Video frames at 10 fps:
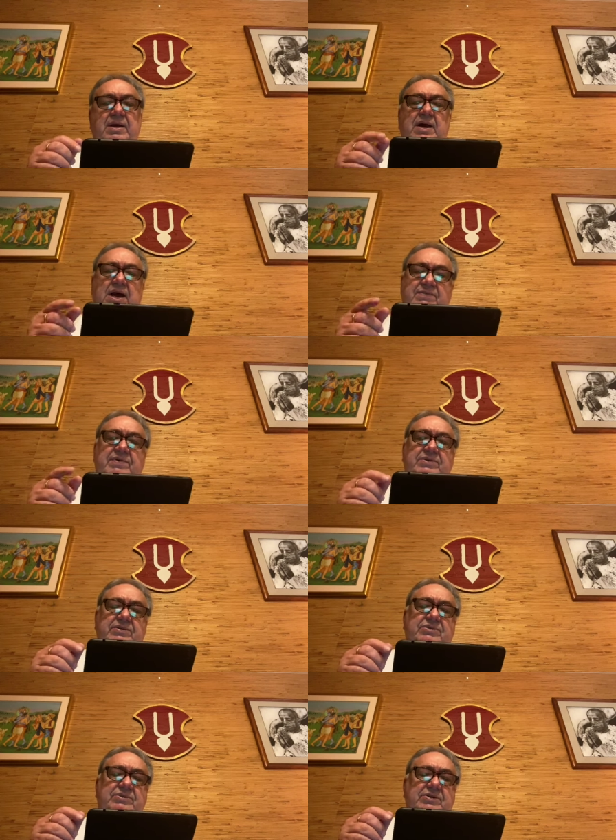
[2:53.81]
I've
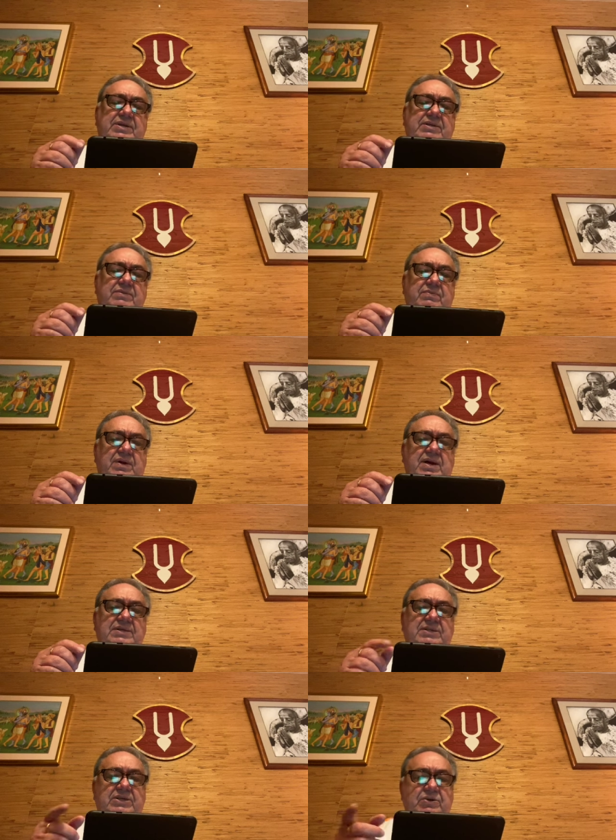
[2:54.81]
understood that the ras
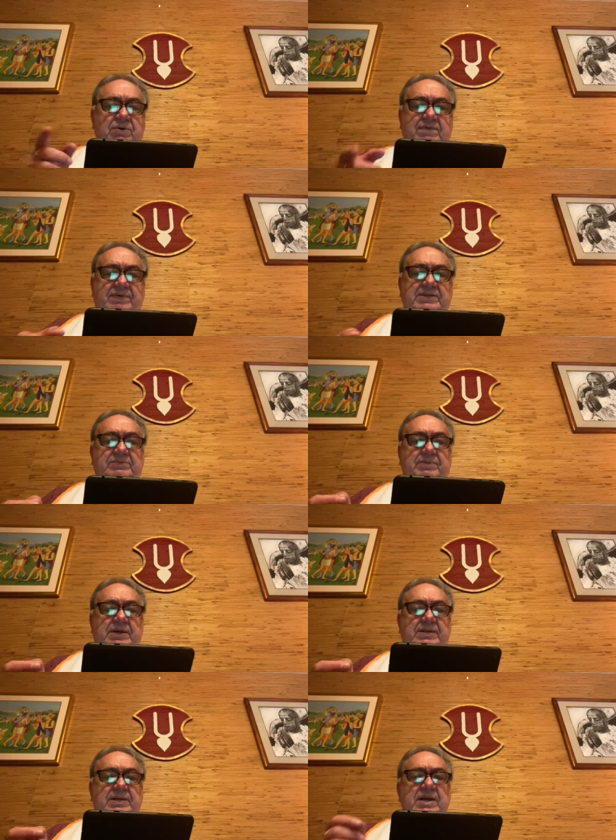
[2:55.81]
that you have
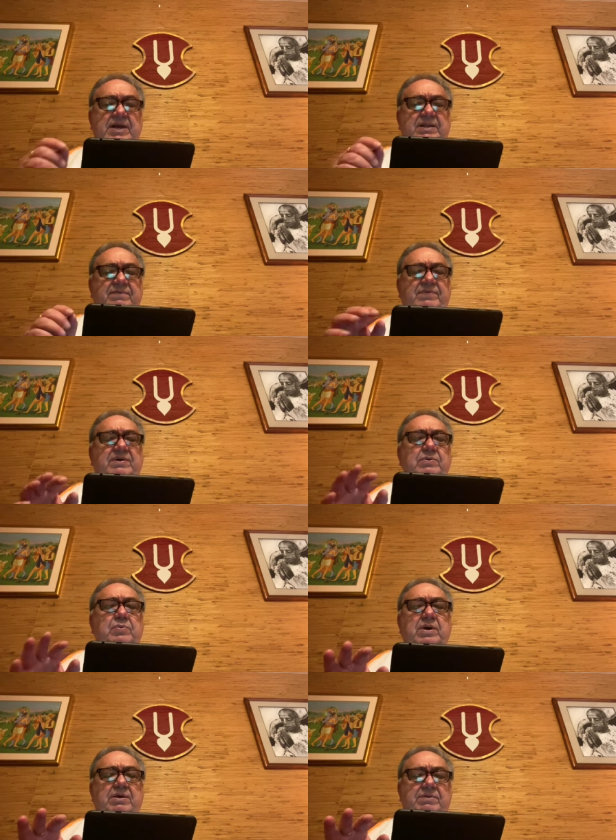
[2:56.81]
explained, the very
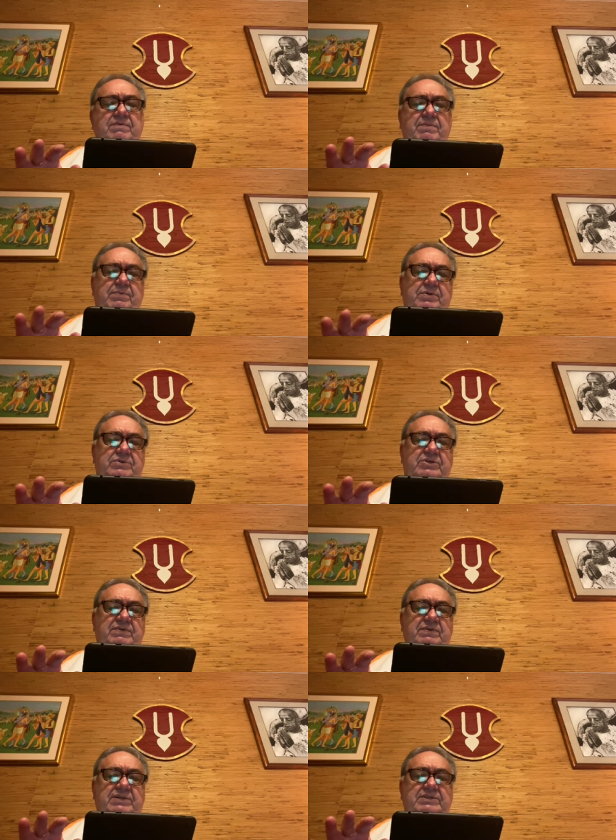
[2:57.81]
wealth of the pure
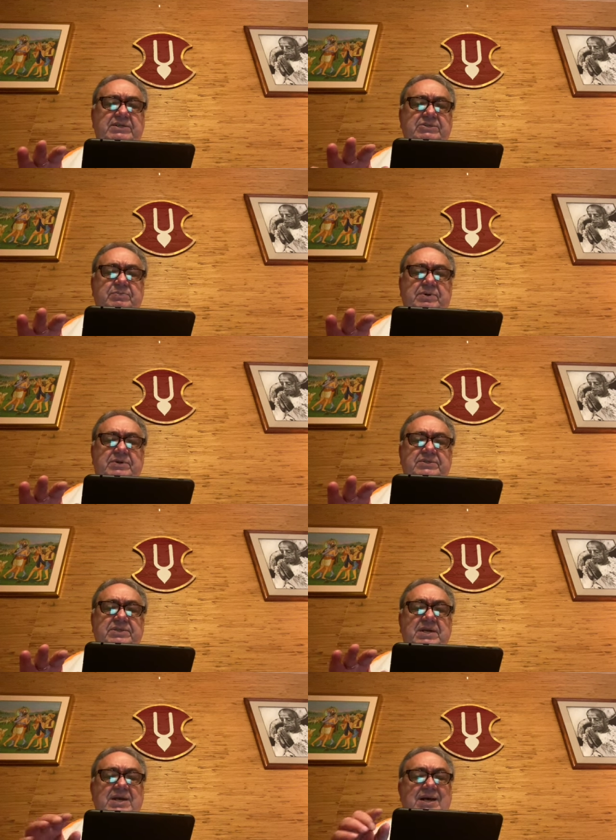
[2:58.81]
jiva, is experienced
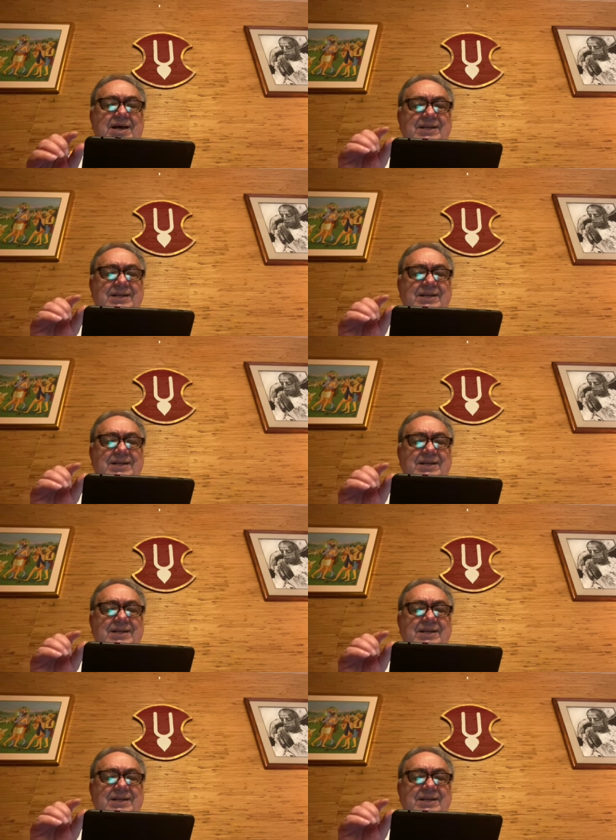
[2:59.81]
a